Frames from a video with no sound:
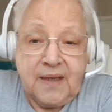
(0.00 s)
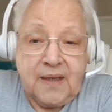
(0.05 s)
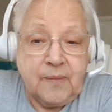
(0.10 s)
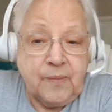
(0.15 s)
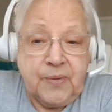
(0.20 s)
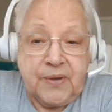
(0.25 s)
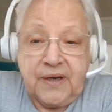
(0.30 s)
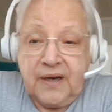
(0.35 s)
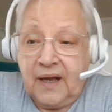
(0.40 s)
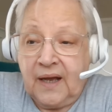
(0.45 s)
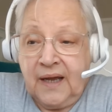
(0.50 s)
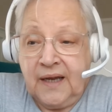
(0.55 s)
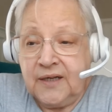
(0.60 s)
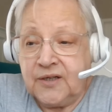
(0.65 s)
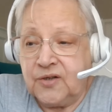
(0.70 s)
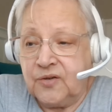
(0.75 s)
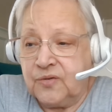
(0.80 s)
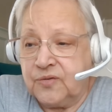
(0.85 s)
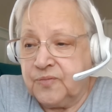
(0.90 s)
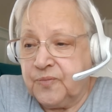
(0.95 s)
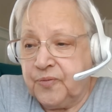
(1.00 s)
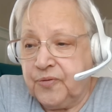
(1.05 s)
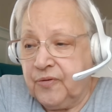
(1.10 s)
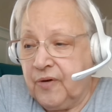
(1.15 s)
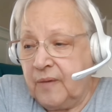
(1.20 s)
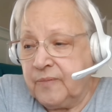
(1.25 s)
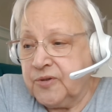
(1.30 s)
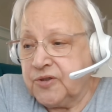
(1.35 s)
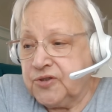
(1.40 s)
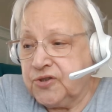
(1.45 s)
But I don't
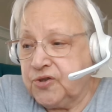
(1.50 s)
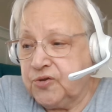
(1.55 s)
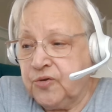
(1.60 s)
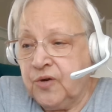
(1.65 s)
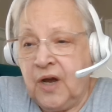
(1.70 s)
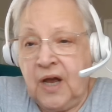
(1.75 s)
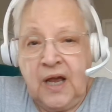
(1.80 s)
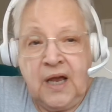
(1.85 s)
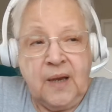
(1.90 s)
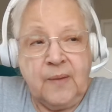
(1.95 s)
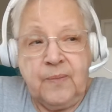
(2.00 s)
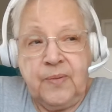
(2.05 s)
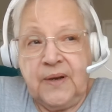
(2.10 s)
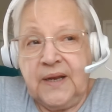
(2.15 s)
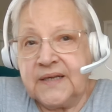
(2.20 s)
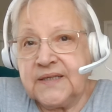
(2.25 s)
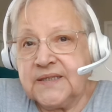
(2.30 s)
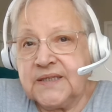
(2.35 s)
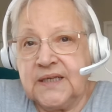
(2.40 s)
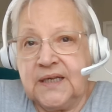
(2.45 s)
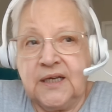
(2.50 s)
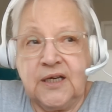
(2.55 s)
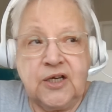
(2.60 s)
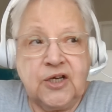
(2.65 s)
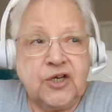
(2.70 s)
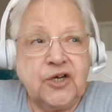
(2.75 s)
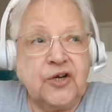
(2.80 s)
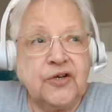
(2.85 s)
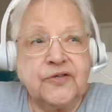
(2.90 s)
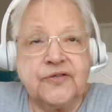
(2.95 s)
promise you blessing,
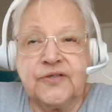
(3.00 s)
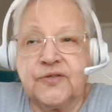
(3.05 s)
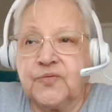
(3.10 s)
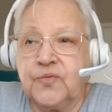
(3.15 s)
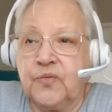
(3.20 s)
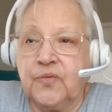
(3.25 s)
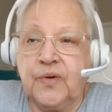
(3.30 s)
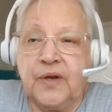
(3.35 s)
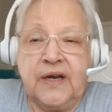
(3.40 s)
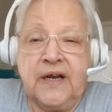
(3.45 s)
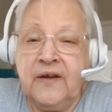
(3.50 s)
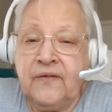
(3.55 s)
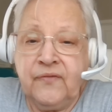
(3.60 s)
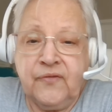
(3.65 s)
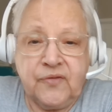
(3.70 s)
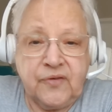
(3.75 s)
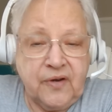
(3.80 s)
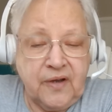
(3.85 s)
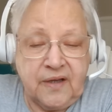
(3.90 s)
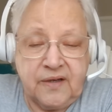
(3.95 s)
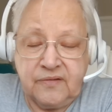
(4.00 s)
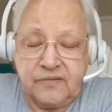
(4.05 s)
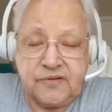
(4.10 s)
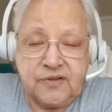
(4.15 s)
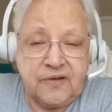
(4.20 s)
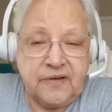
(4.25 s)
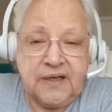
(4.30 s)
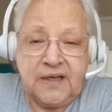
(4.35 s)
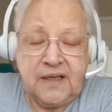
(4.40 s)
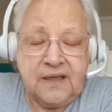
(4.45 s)
curse, whatever. I don't do
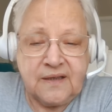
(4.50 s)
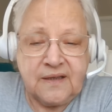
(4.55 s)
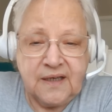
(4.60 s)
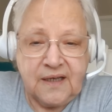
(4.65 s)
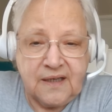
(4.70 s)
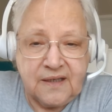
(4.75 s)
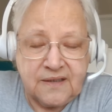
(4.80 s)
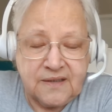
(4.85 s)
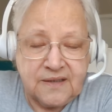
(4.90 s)
any of that.